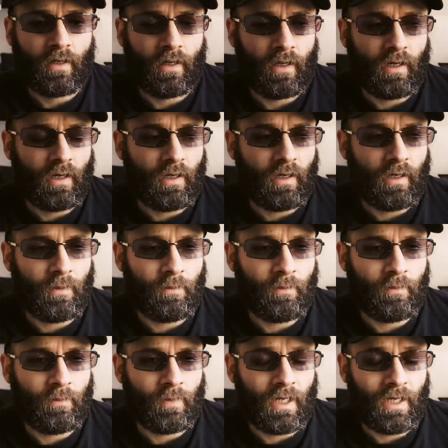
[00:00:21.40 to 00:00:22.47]

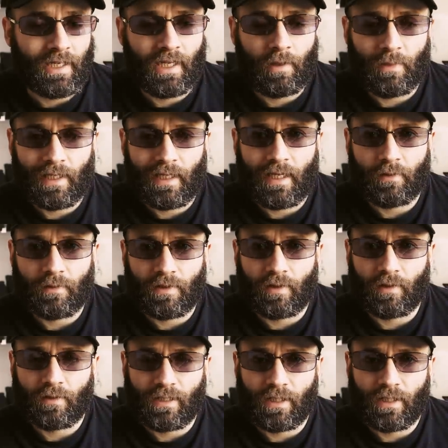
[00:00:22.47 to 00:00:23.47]
I am allowed to go